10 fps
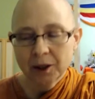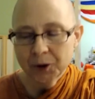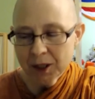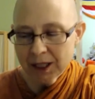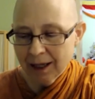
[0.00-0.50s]

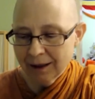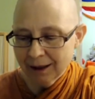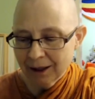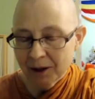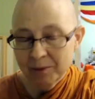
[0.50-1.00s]
understand
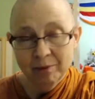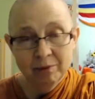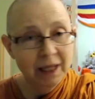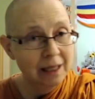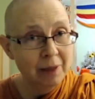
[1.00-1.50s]
that there are
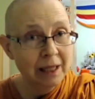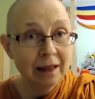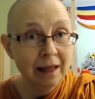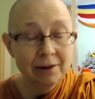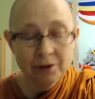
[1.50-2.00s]
many, many
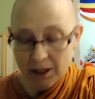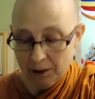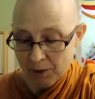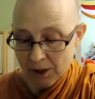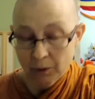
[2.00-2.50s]

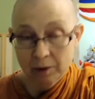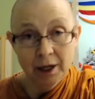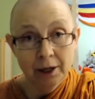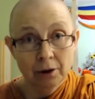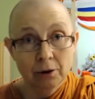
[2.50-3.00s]
lifetimes that we
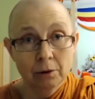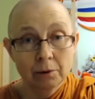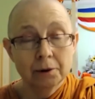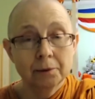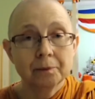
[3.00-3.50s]
might go
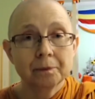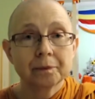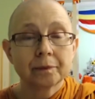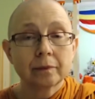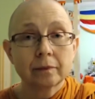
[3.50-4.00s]
through
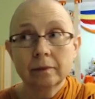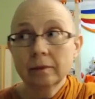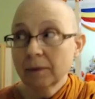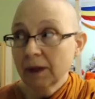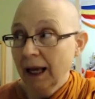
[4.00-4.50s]

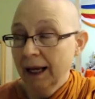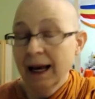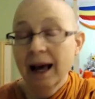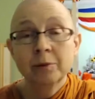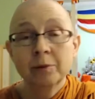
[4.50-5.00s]
and
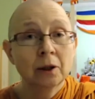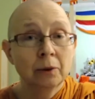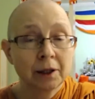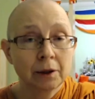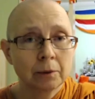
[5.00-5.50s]
have been
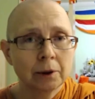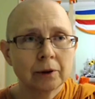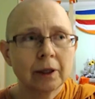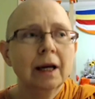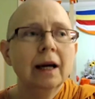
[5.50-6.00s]
going
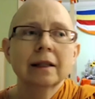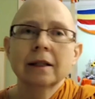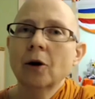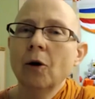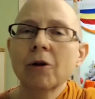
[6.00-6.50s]
through,
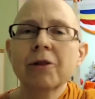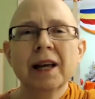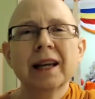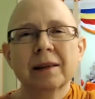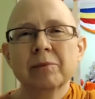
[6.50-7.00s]
then the whole
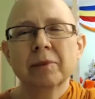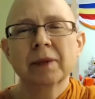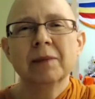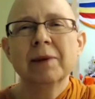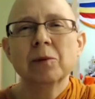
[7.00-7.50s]
thing
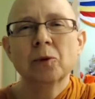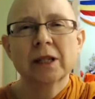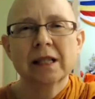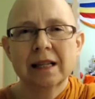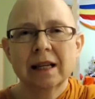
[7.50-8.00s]
can make more
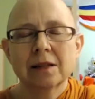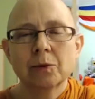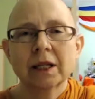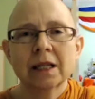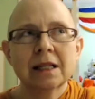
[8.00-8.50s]
sense.
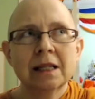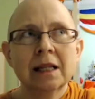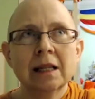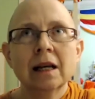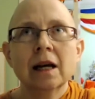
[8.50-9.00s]
We can
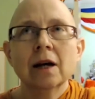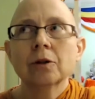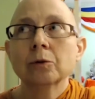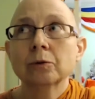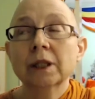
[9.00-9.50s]
see
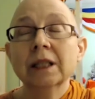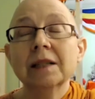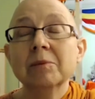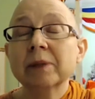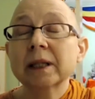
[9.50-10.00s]
the
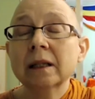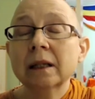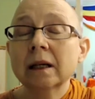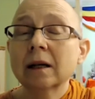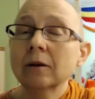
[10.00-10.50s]
really
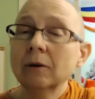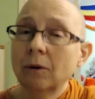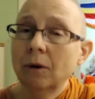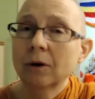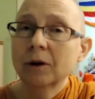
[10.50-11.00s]
big,
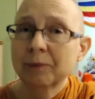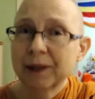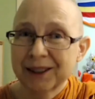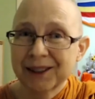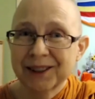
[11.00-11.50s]
long
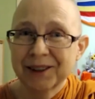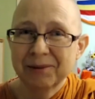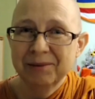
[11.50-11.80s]
picture.